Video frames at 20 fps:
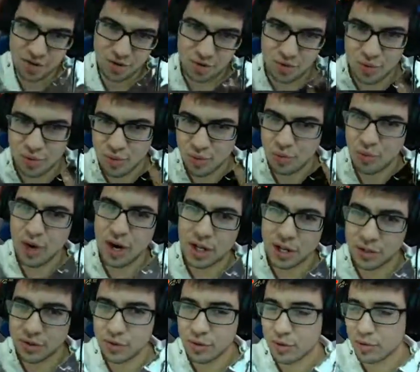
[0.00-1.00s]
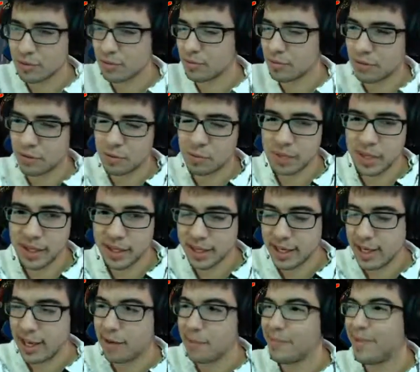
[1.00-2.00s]
to watch or, or play the
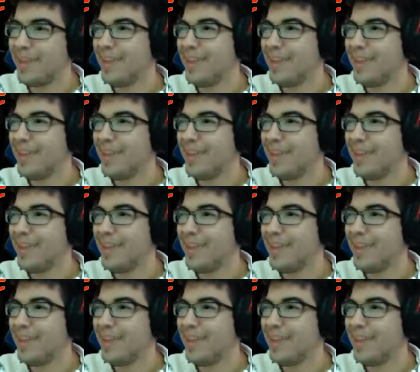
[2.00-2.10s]
game.